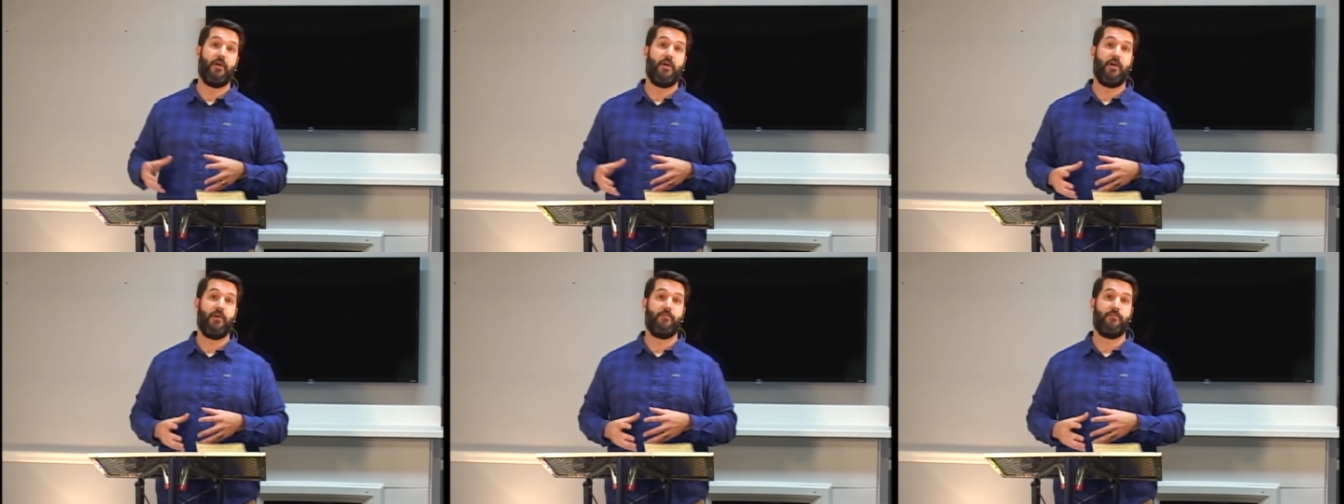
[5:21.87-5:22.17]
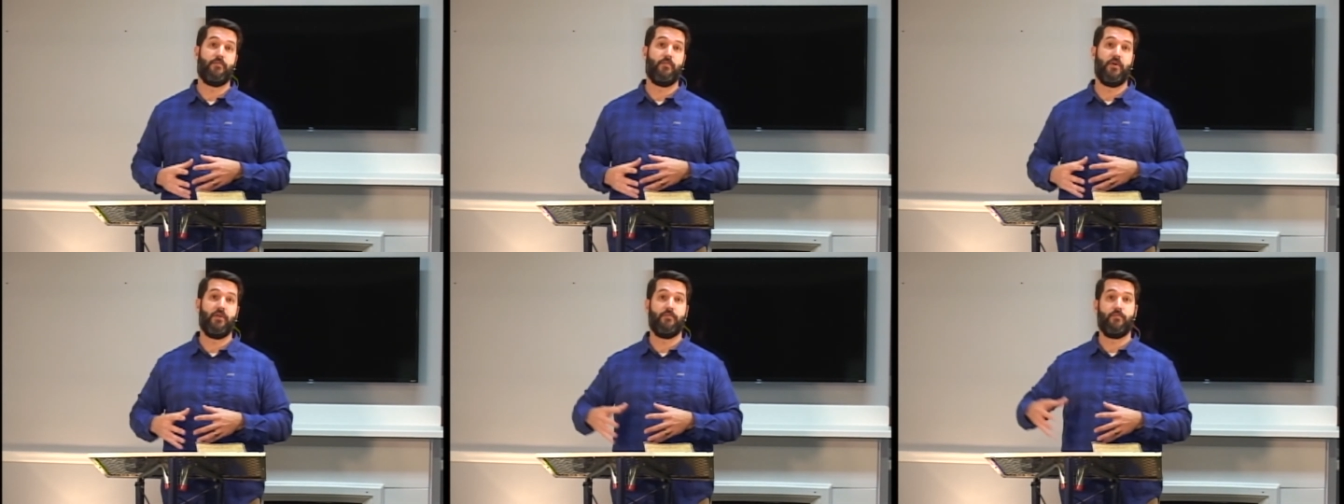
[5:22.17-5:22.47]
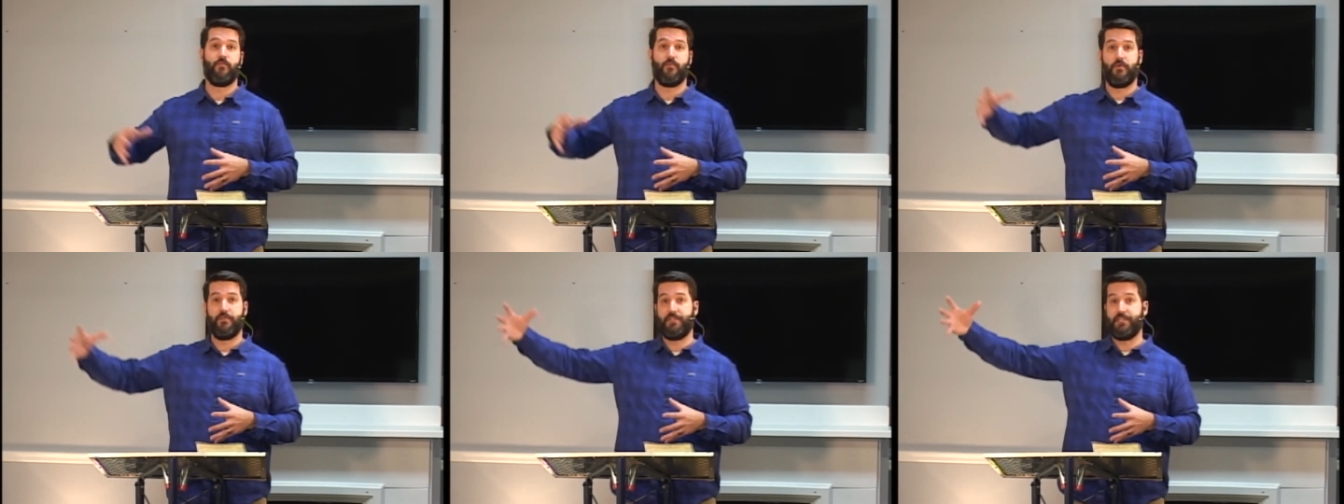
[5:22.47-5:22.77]
of,
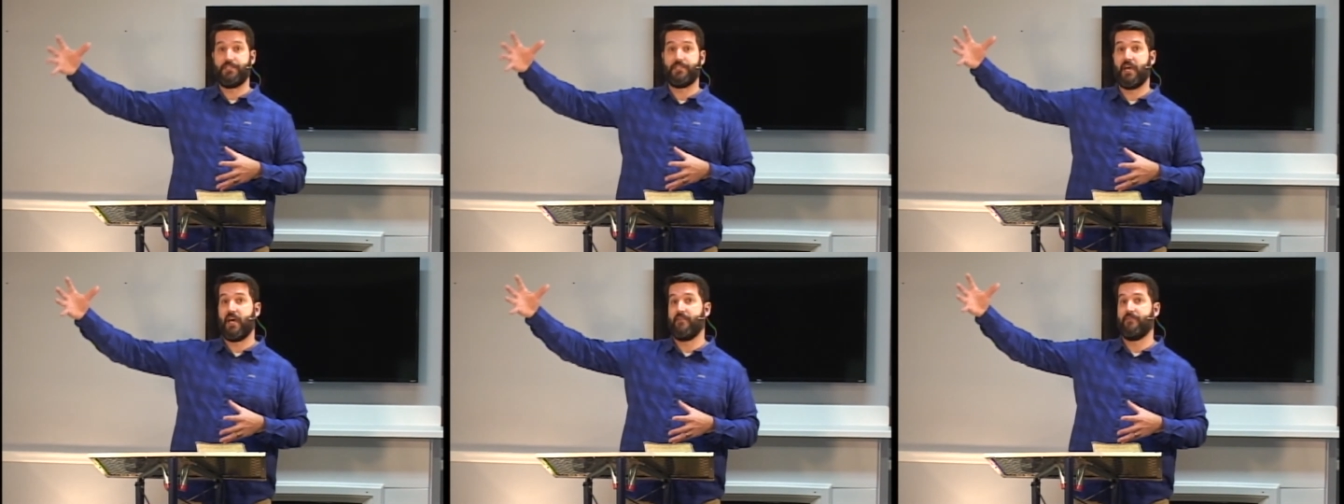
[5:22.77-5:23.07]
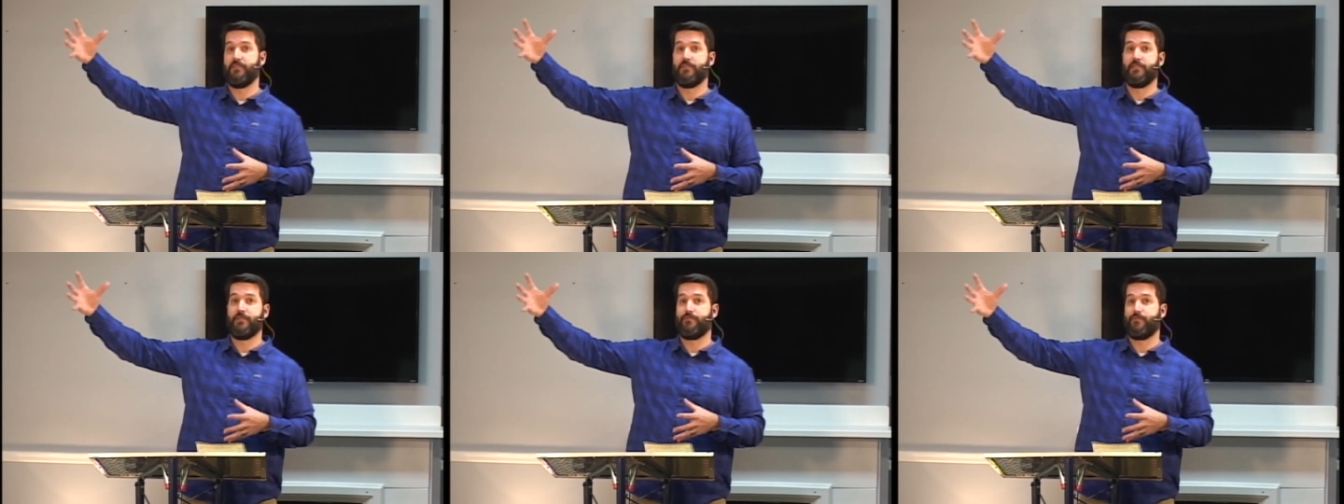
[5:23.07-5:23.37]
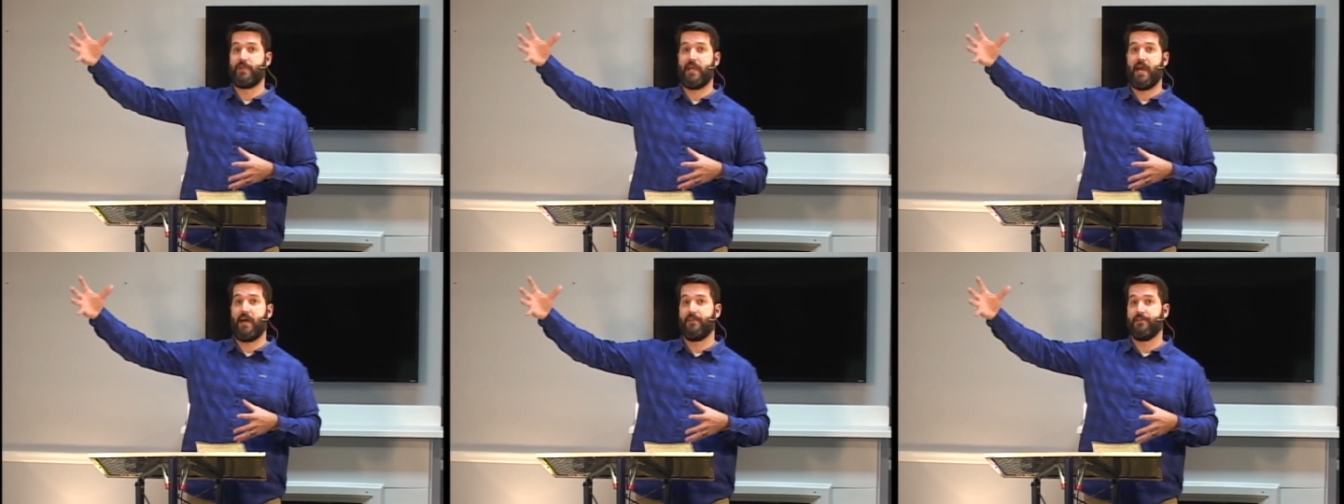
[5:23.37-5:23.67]
of these heavenly
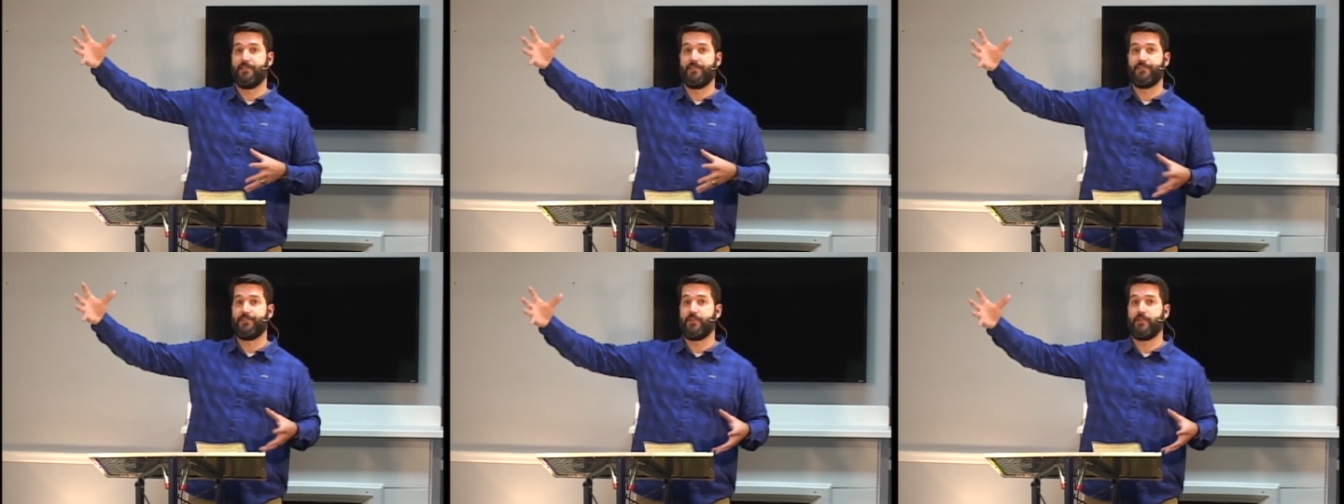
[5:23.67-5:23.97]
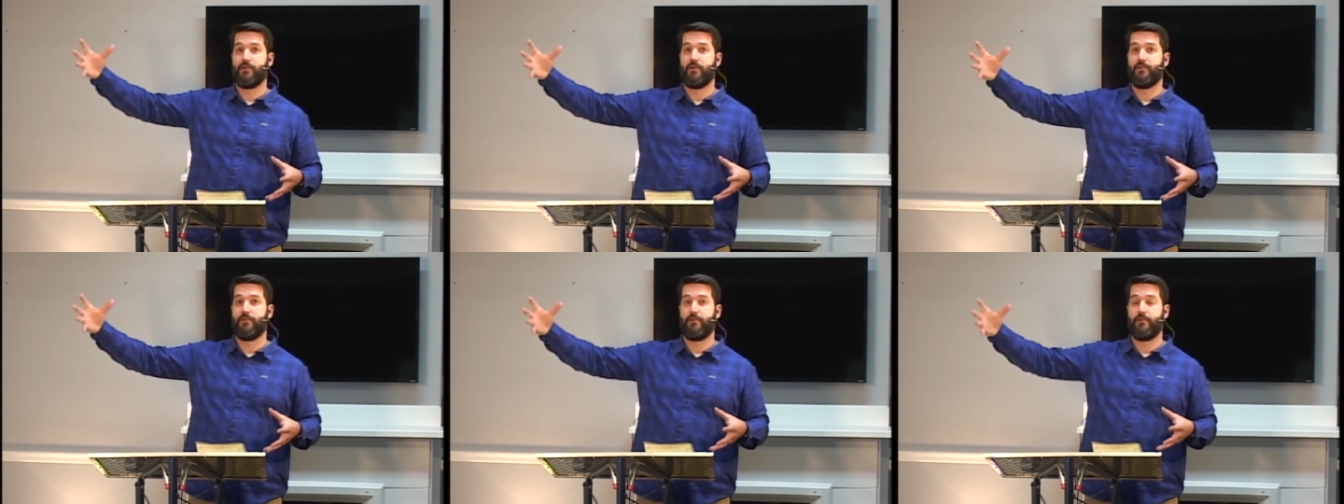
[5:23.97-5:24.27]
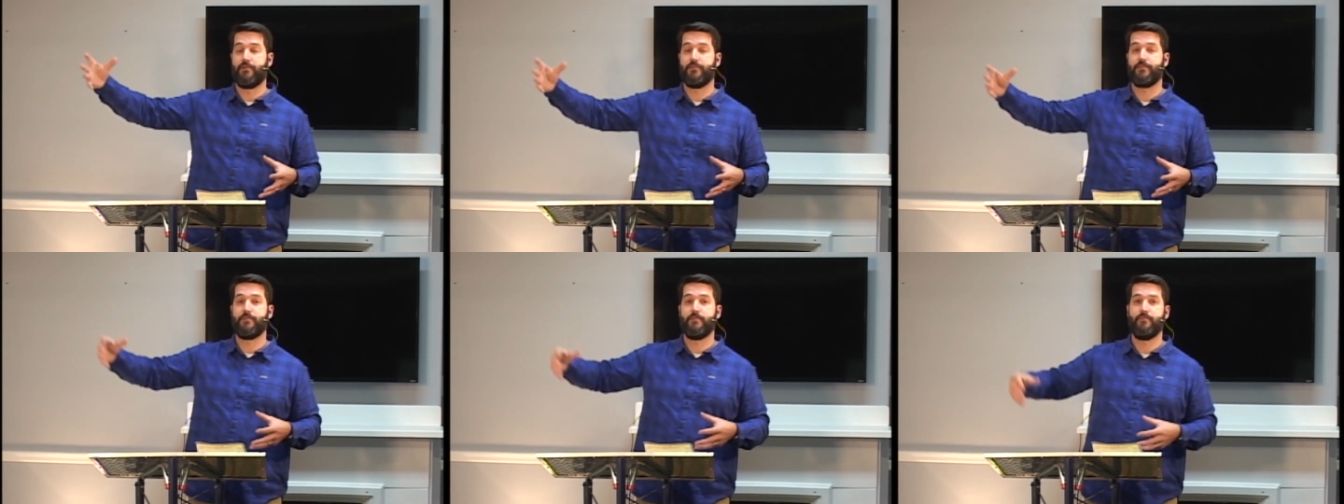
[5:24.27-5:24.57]
realities here on
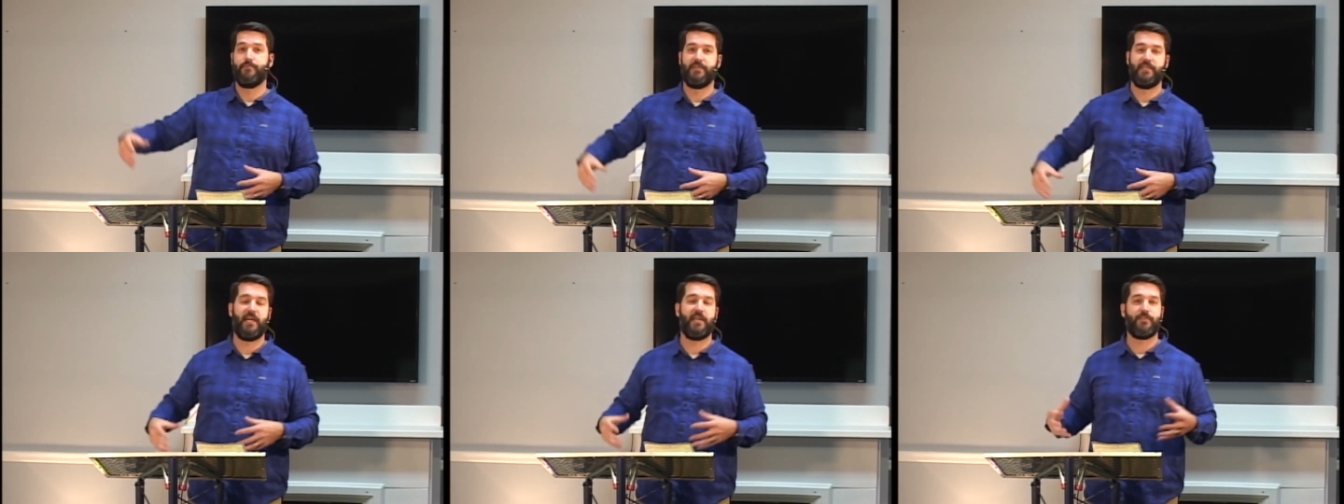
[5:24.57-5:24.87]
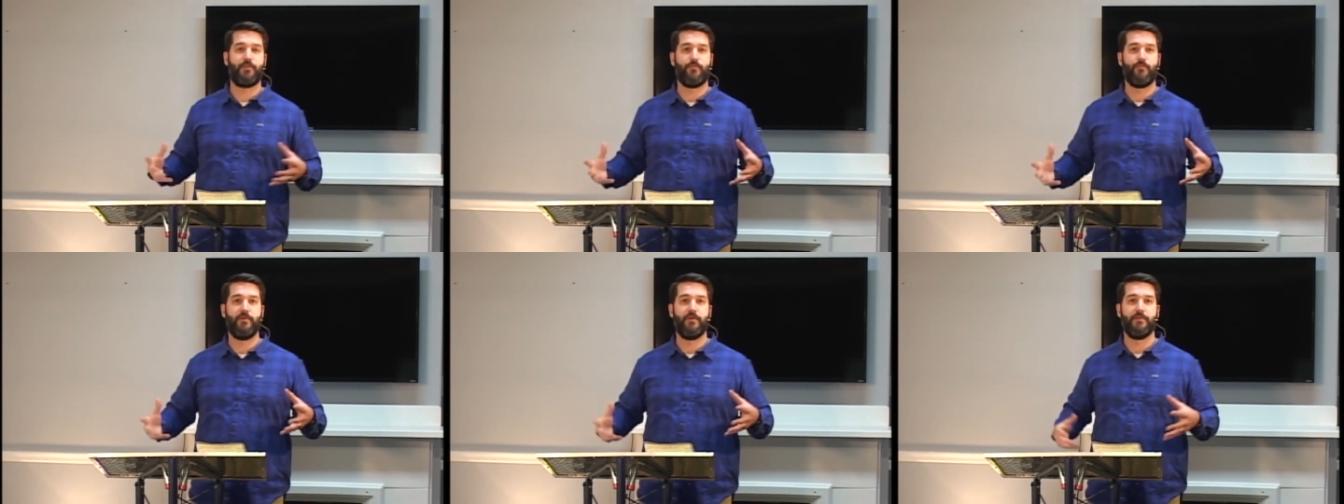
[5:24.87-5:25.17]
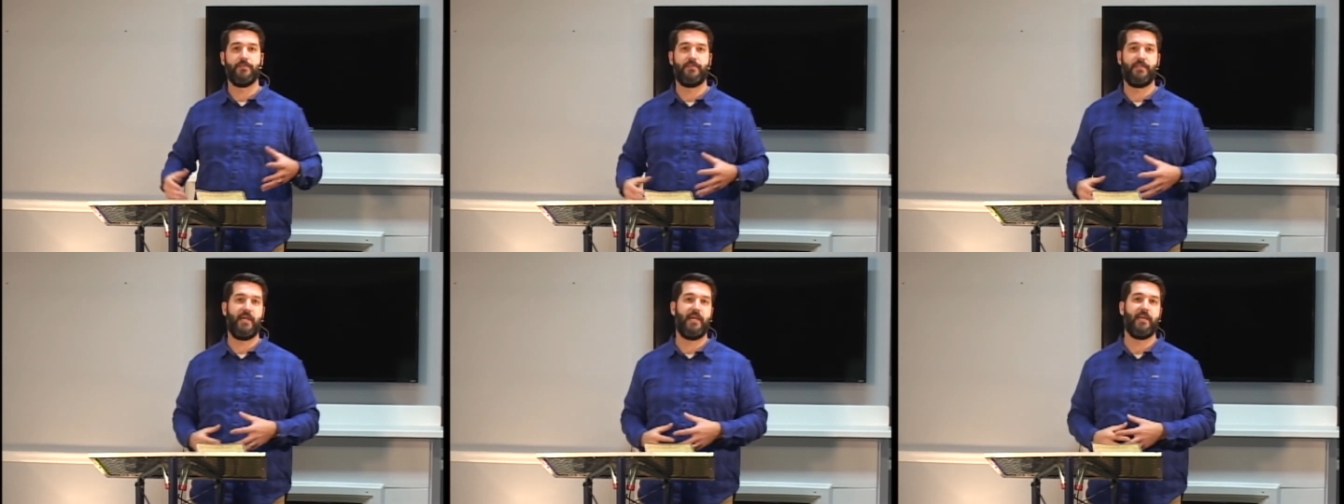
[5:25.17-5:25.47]
earth, but not the real
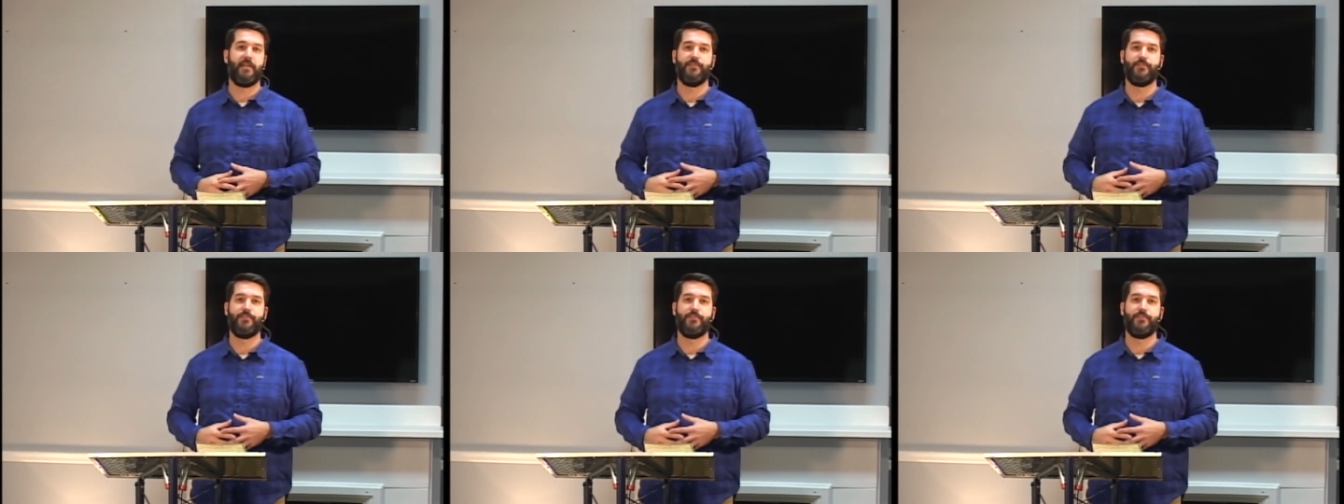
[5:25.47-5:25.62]
thing.